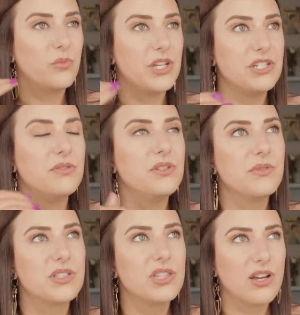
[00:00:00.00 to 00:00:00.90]
When you
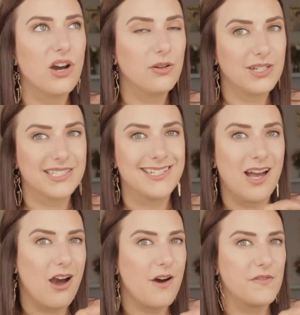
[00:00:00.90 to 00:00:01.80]
use the code, it's
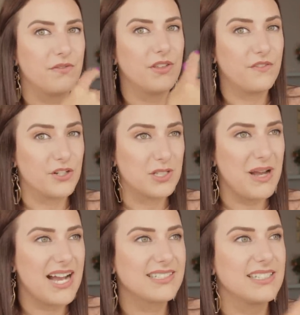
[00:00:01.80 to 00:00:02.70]
not off of the first
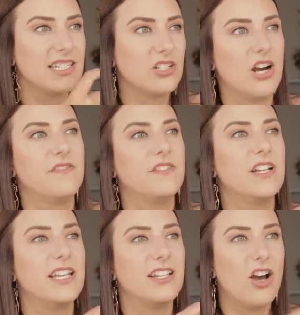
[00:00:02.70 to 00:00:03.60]
box. It's off,
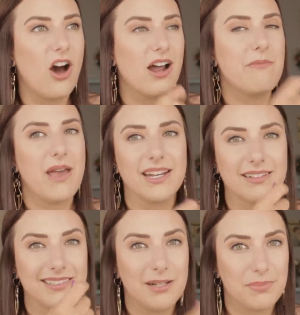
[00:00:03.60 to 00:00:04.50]
it
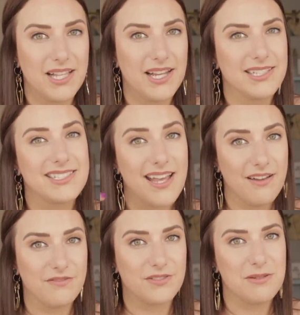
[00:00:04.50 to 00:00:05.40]
automatically applies to
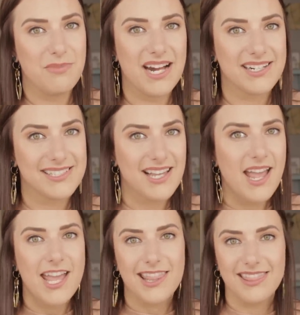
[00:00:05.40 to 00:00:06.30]
every box
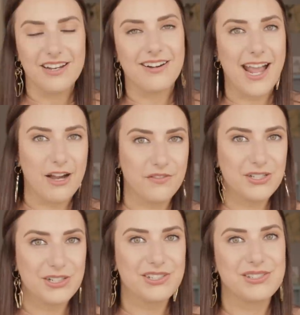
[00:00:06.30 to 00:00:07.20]

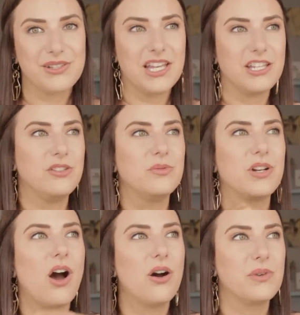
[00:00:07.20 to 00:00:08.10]
thereafter so that you
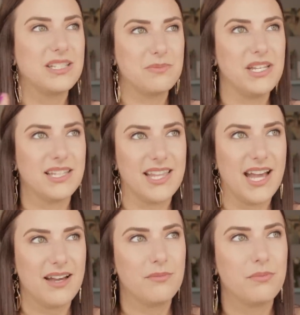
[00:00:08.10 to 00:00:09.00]
would always be at
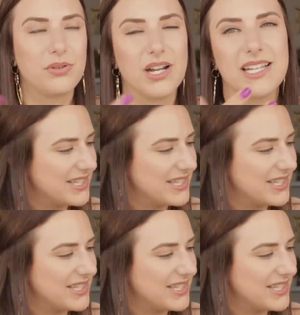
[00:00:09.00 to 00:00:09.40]
that price.